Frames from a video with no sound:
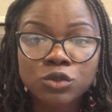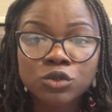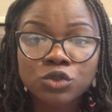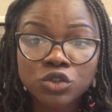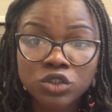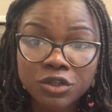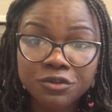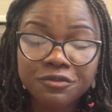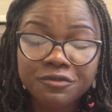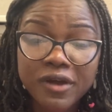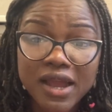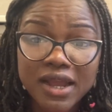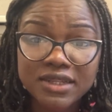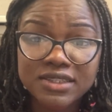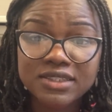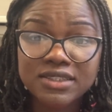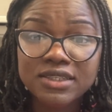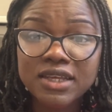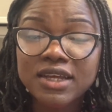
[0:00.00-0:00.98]
to the
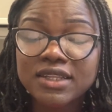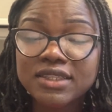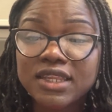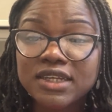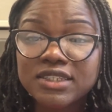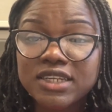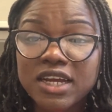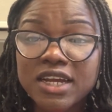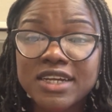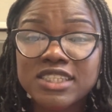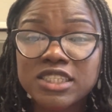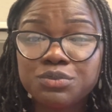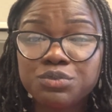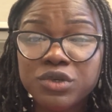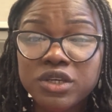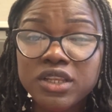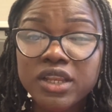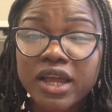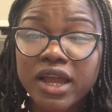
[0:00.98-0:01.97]
fact that there has
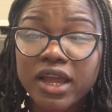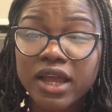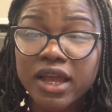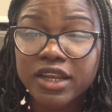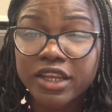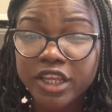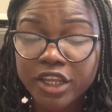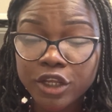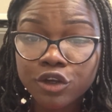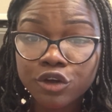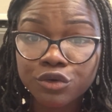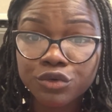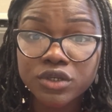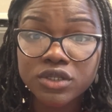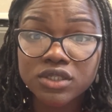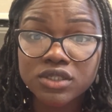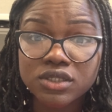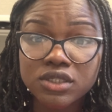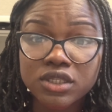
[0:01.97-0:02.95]
been an
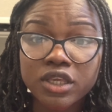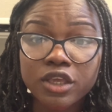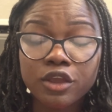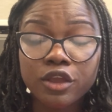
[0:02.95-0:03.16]
increase